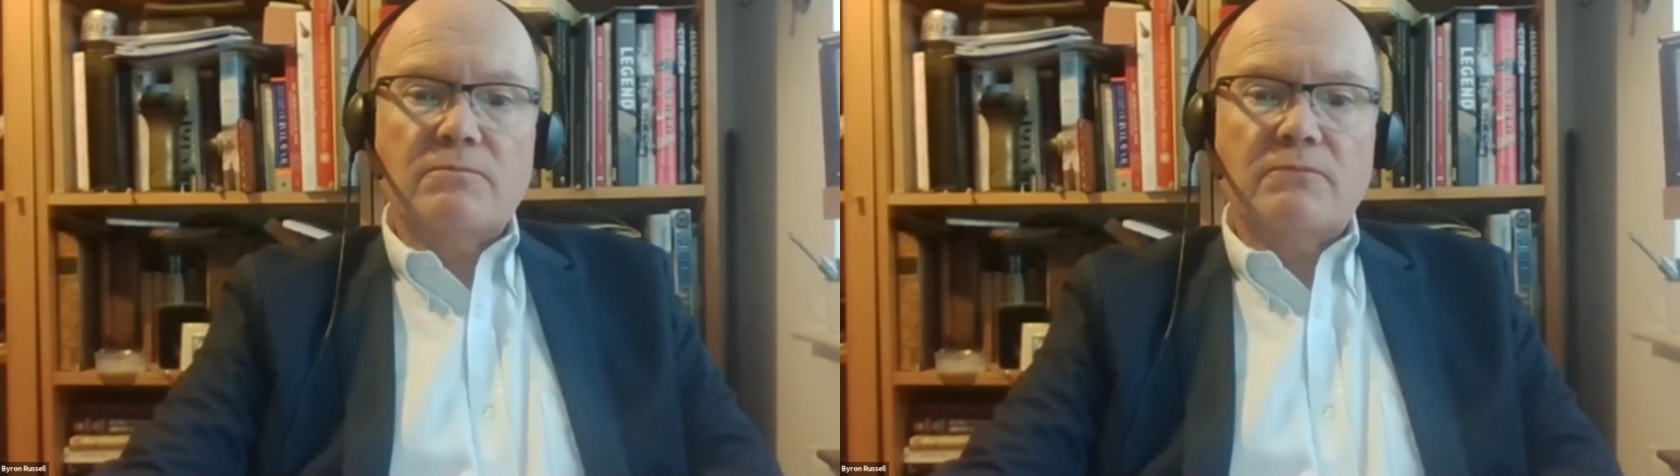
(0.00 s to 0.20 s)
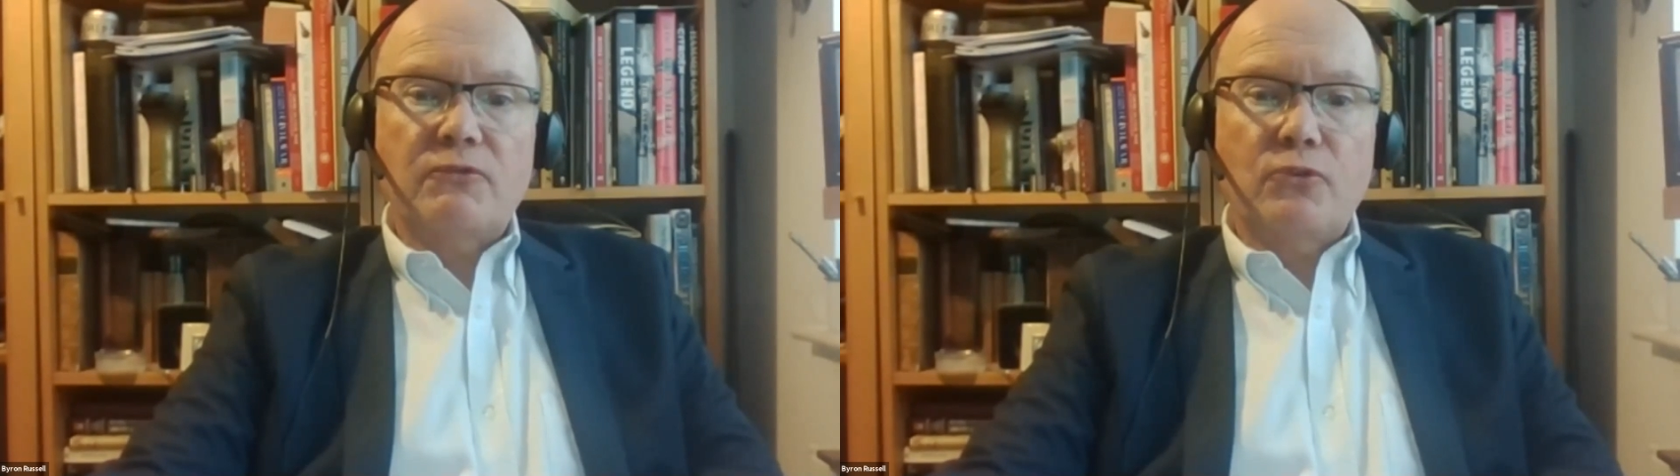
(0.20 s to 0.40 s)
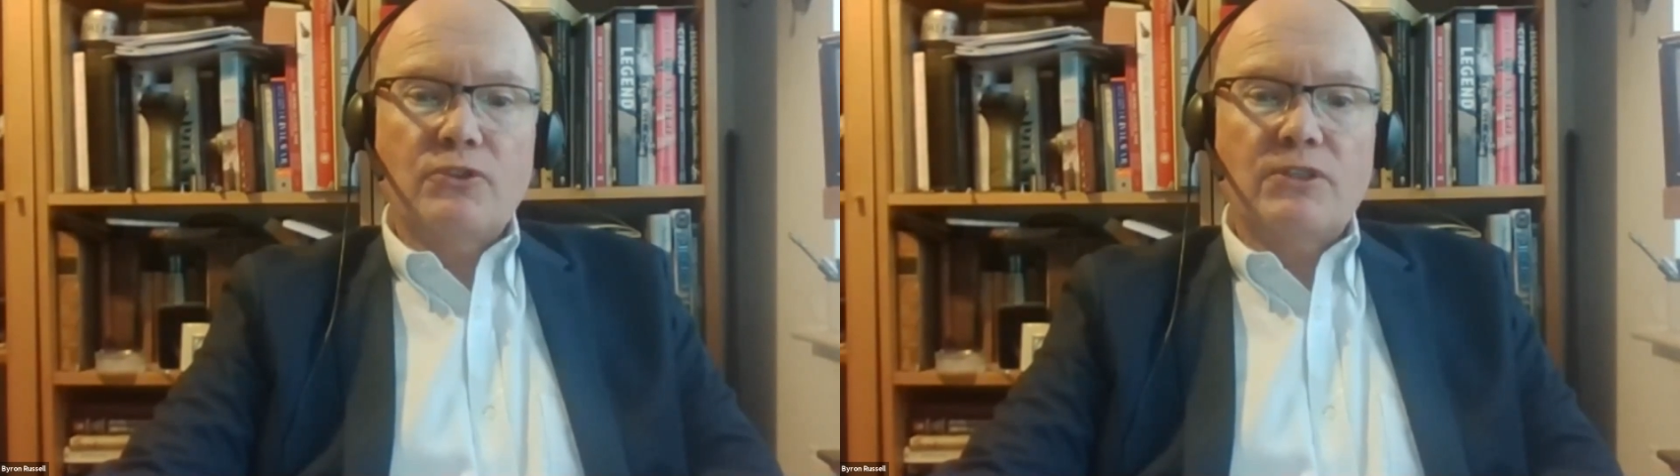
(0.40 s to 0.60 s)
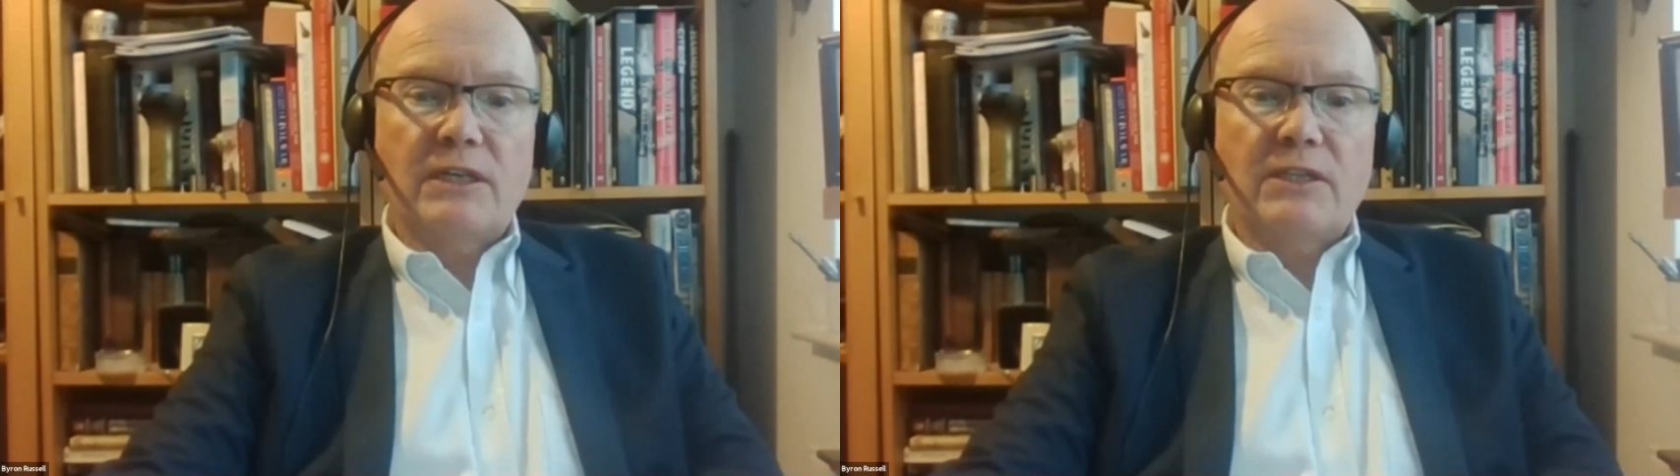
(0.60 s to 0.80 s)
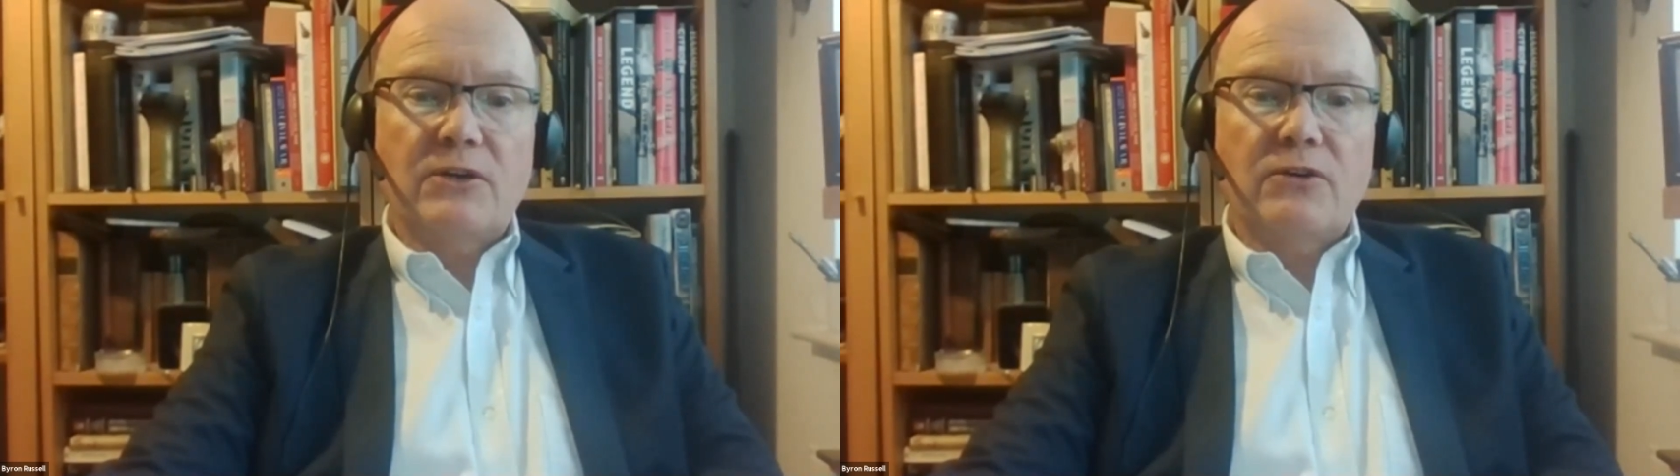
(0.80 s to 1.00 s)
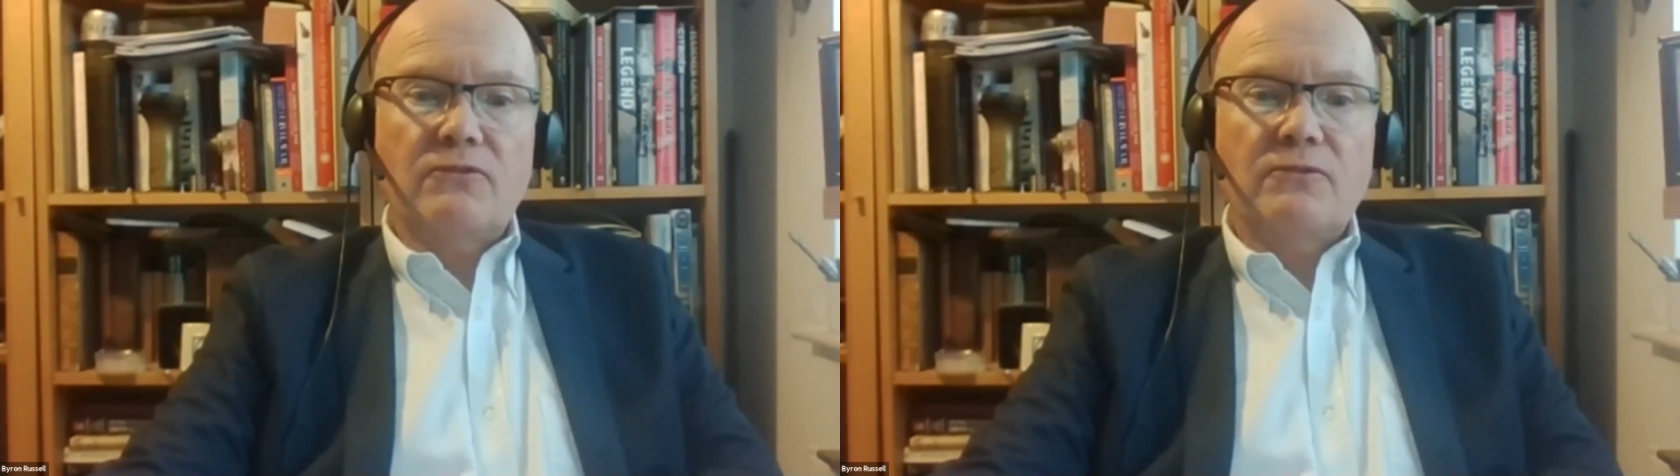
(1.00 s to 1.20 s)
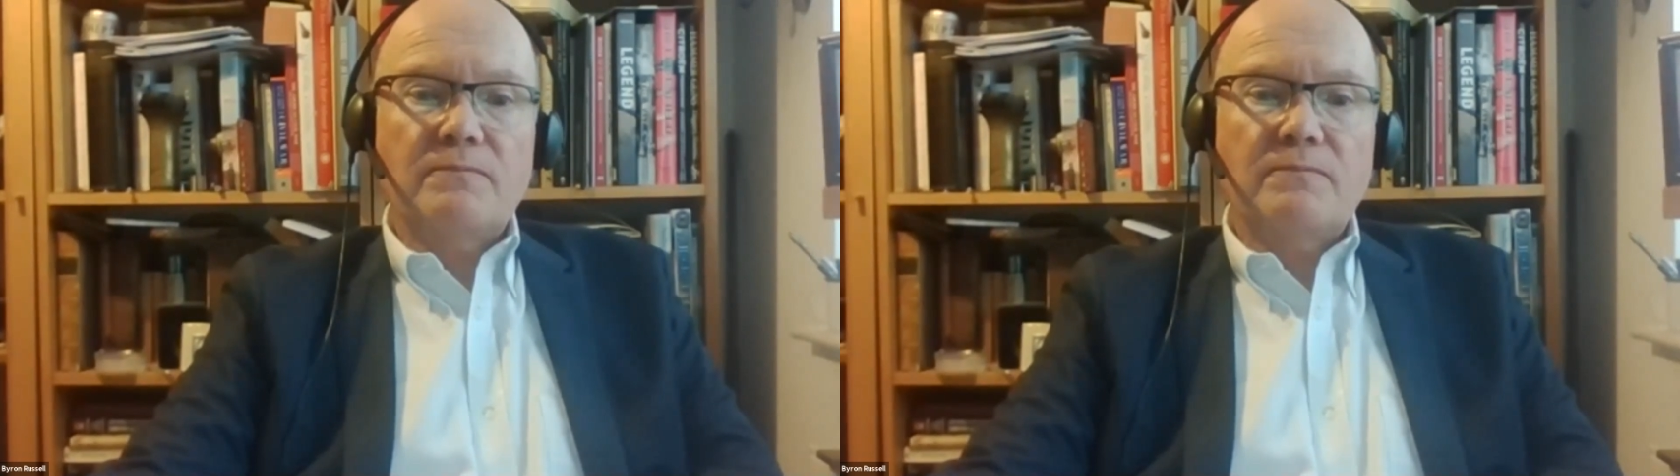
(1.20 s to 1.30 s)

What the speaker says: before signing off.